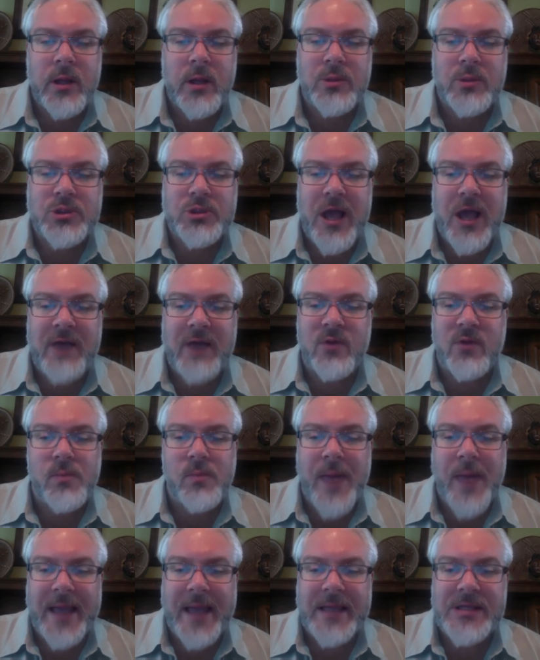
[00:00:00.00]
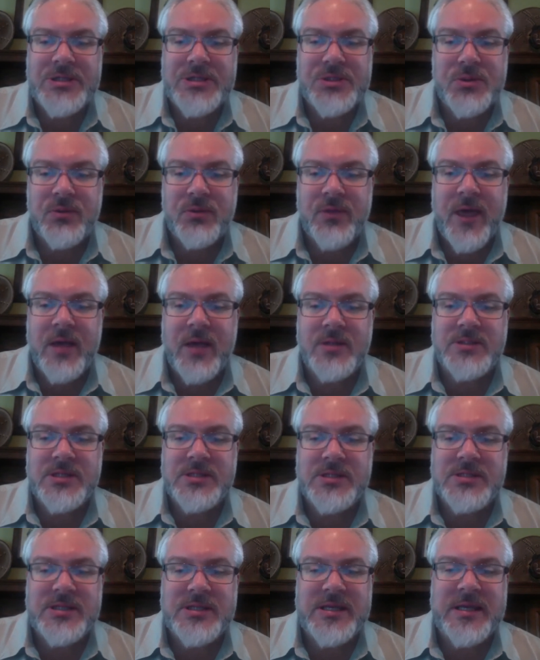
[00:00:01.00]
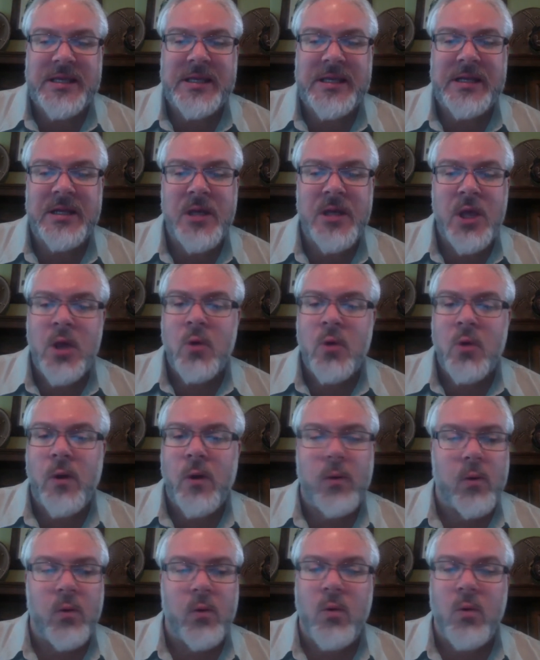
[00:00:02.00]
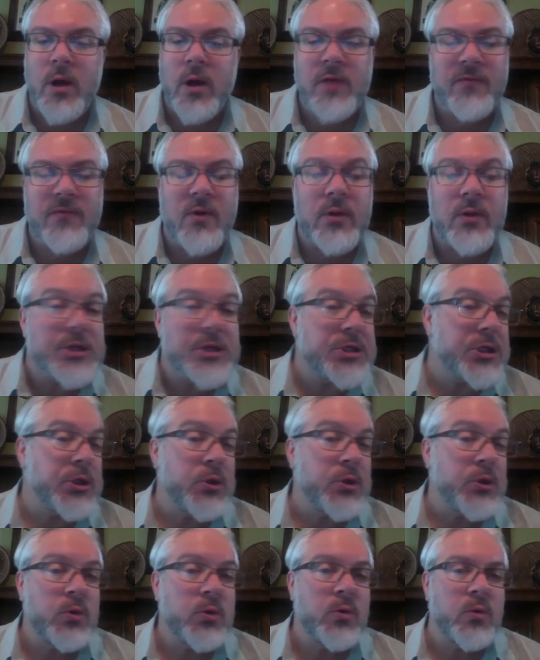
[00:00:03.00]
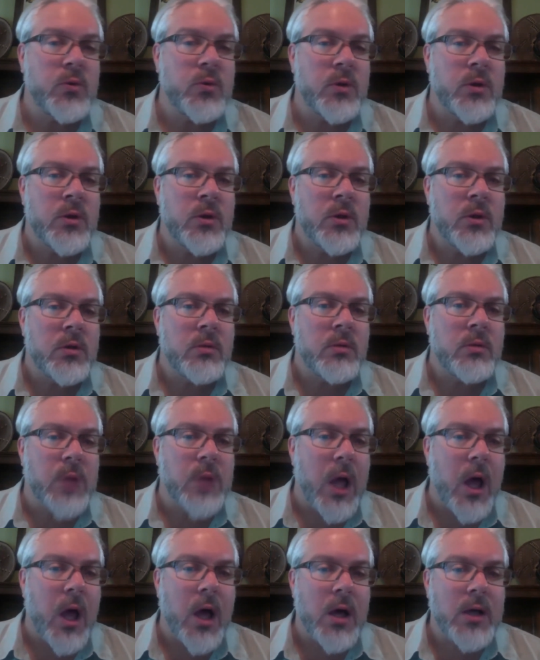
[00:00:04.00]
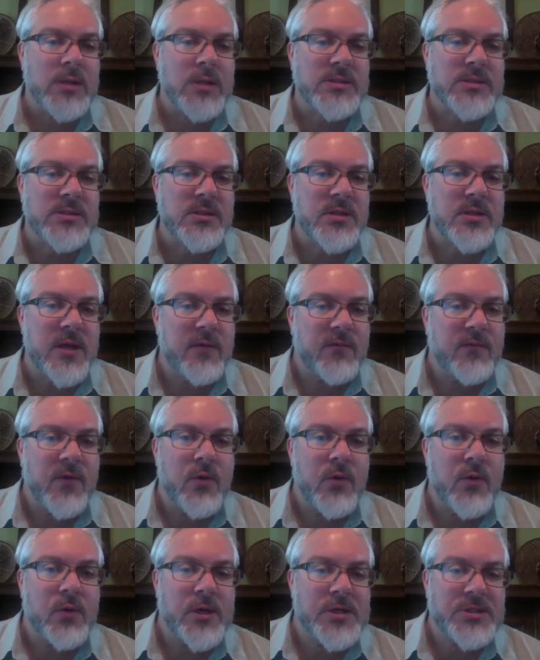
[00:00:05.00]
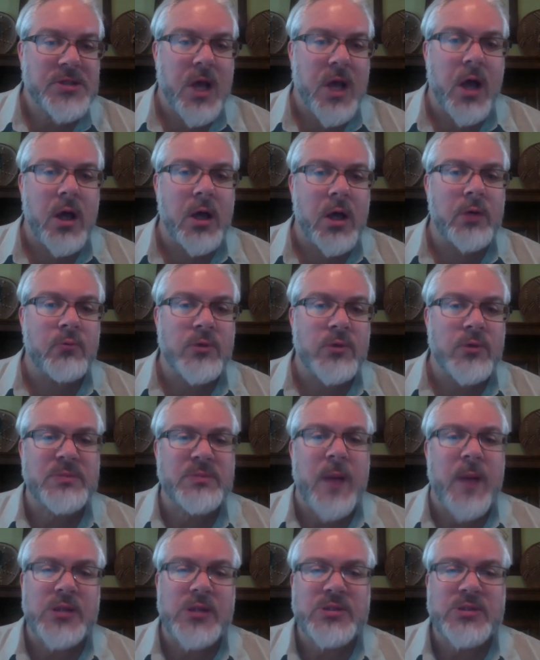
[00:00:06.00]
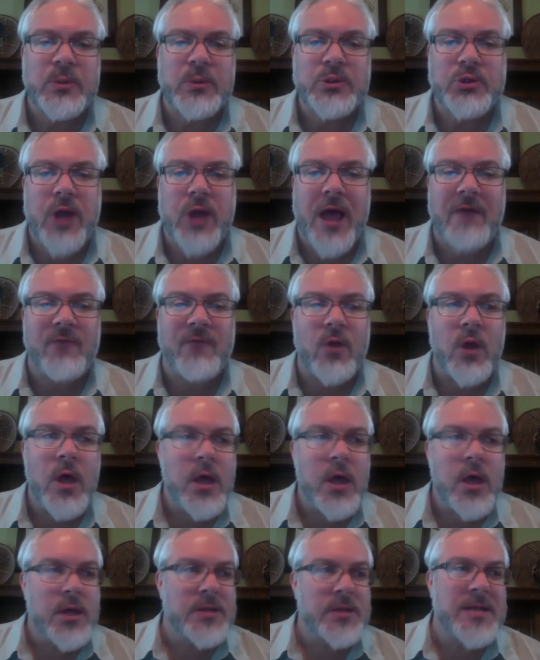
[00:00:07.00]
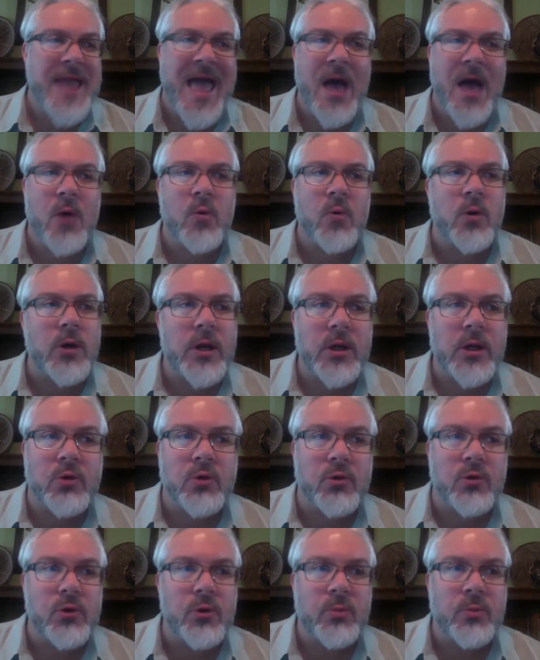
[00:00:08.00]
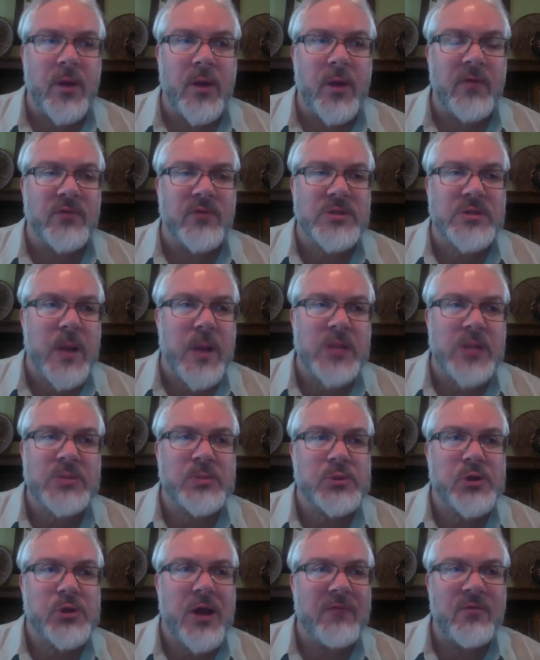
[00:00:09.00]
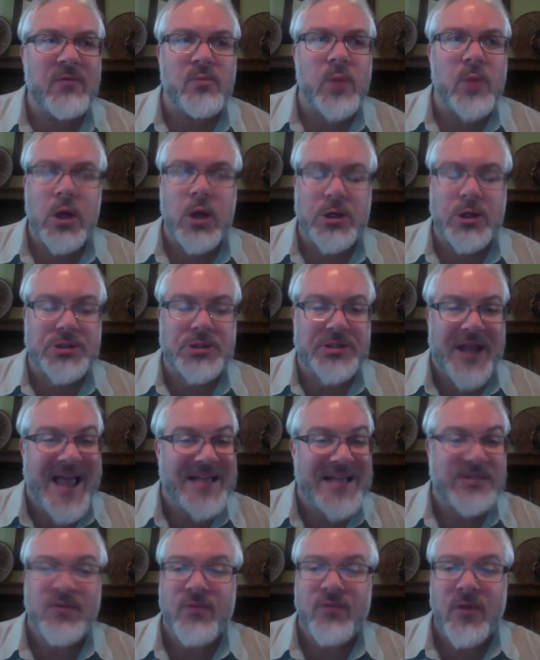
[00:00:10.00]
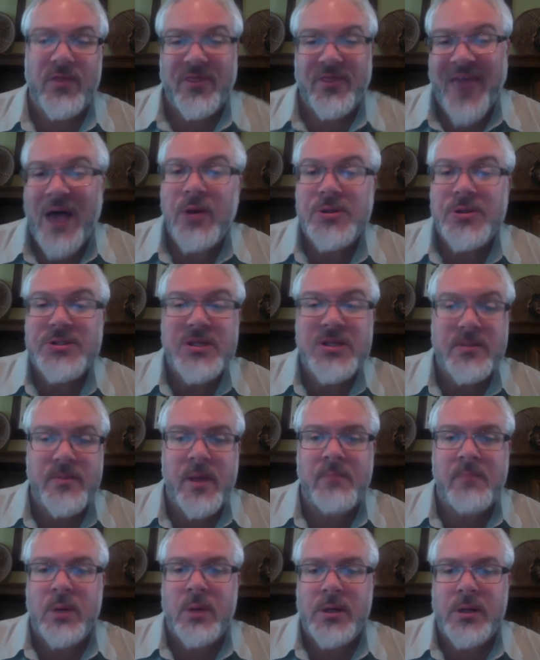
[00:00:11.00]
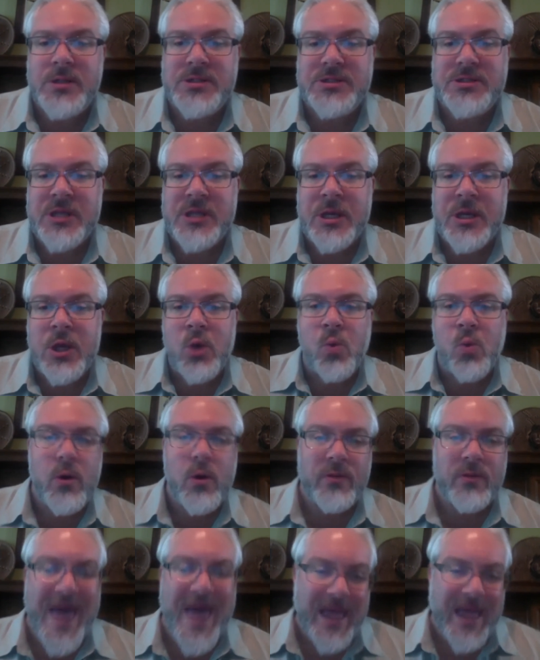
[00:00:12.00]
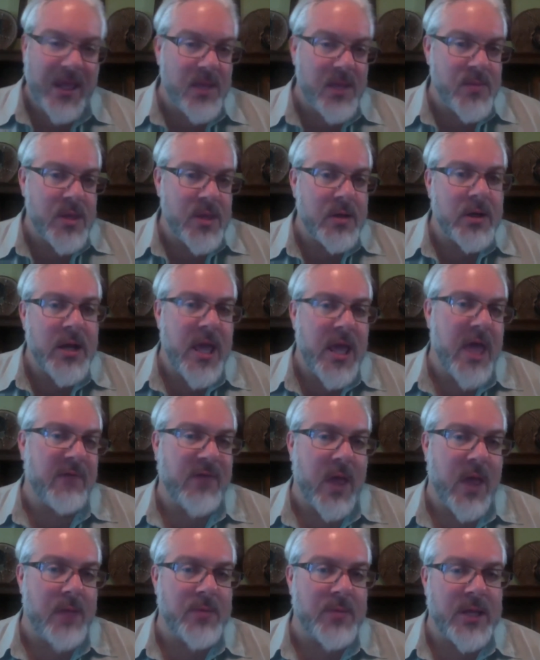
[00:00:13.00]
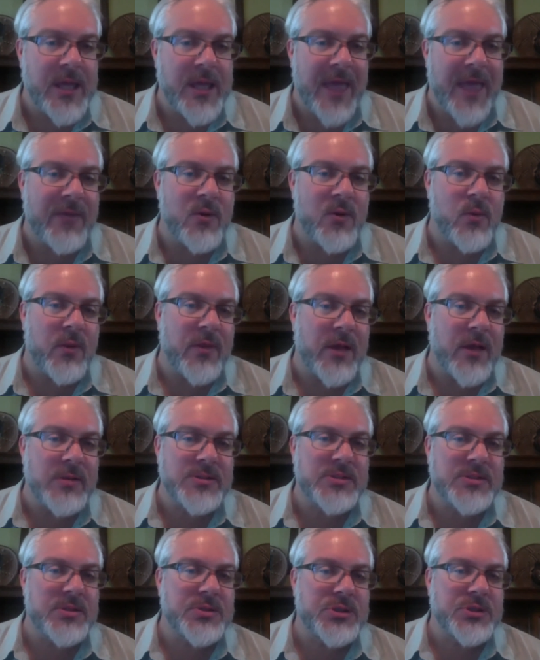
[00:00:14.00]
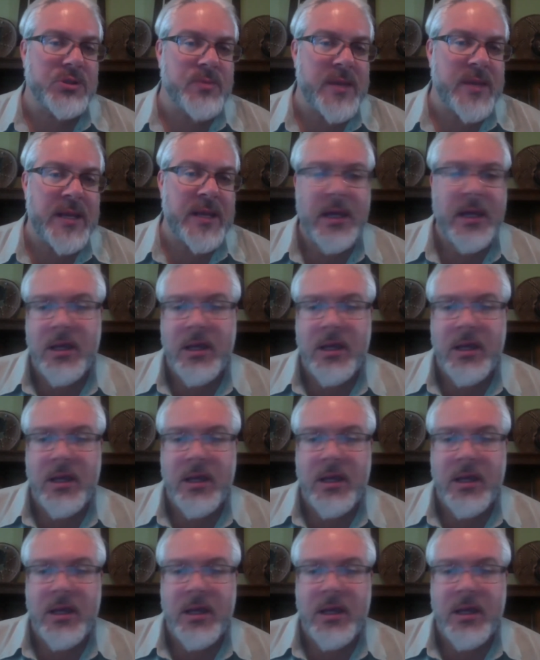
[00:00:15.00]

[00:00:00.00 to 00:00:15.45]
Travel back in 2010, we were one of only two blogs that focused on responsible travel. Now we're in a group of responsible travel bloggers that has over 1,000 members. Would that community have come together without social media?